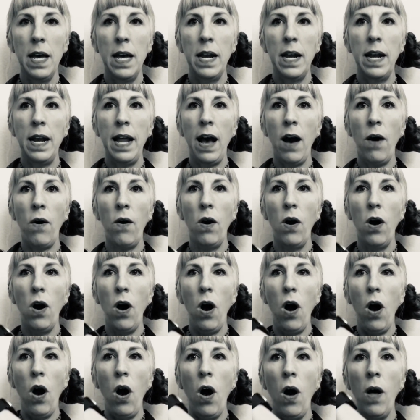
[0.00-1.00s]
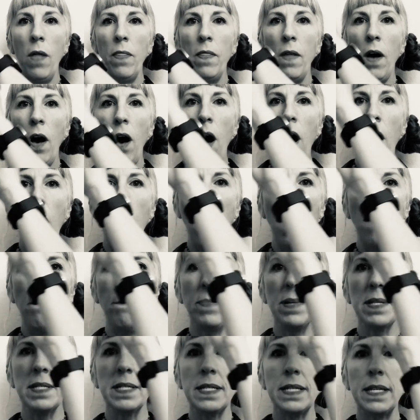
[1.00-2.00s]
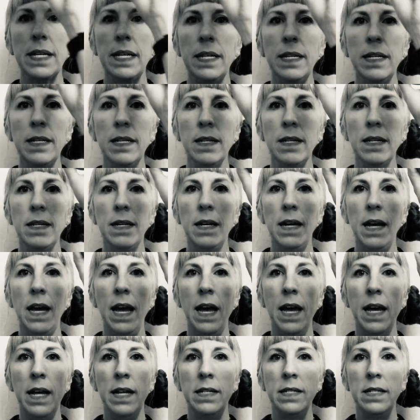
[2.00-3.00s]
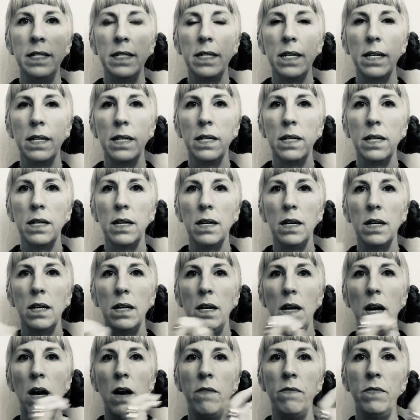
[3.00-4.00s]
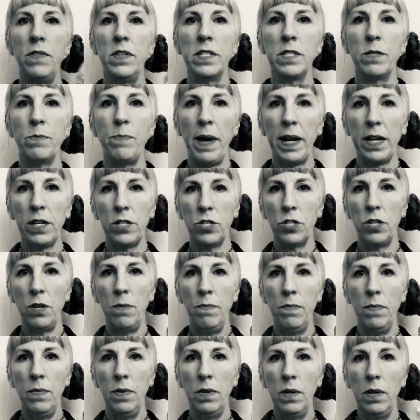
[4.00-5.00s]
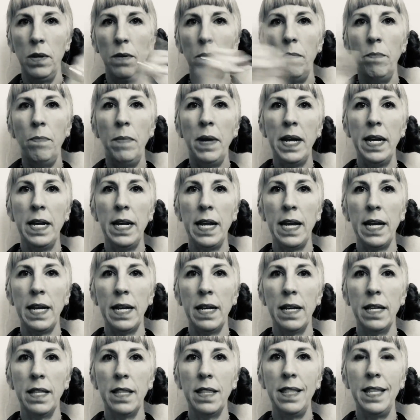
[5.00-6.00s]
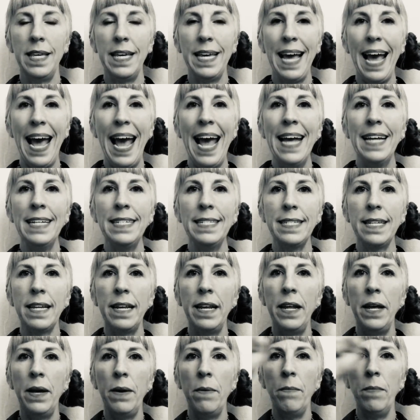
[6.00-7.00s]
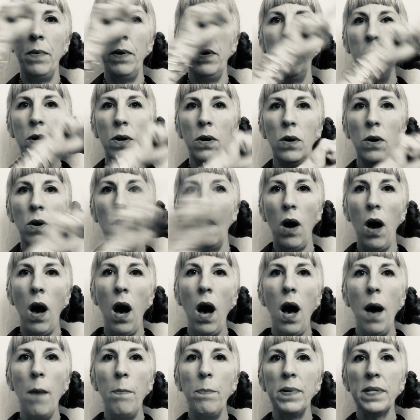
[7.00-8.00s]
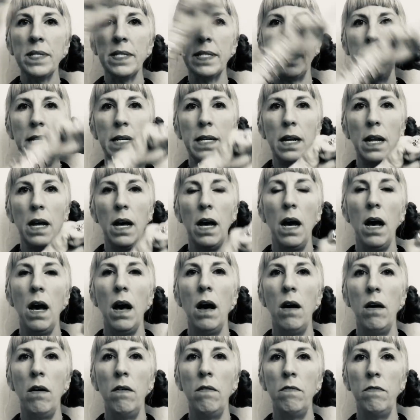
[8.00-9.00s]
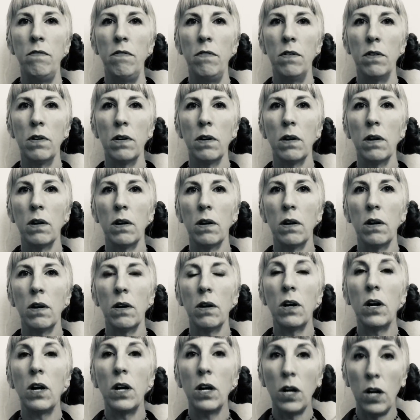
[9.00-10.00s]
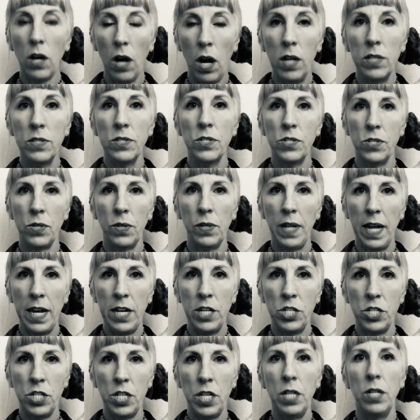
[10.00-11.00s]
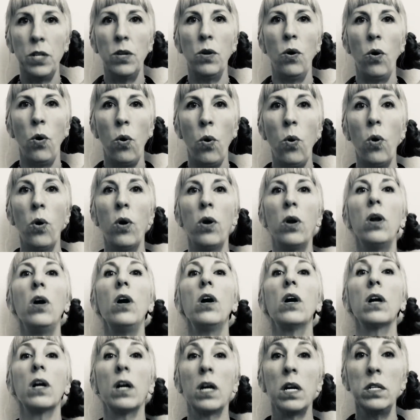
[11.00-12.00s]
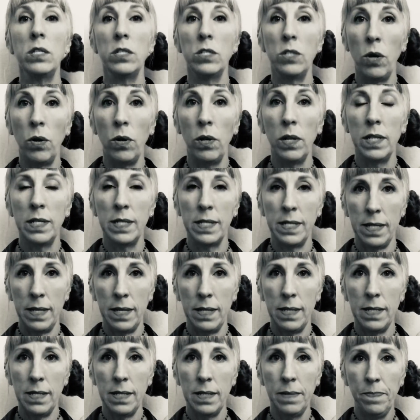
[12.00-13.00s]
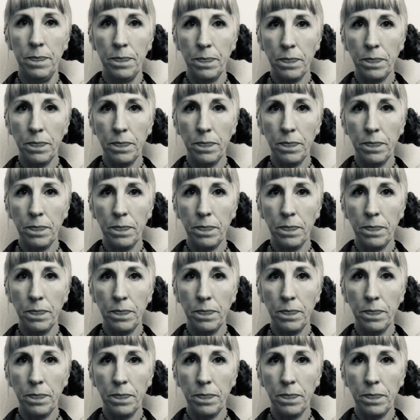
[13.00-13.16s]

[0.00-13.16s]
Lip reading: Now, on the opposite end of the spectrum, meaning the antonym opposite of consolation or condolences,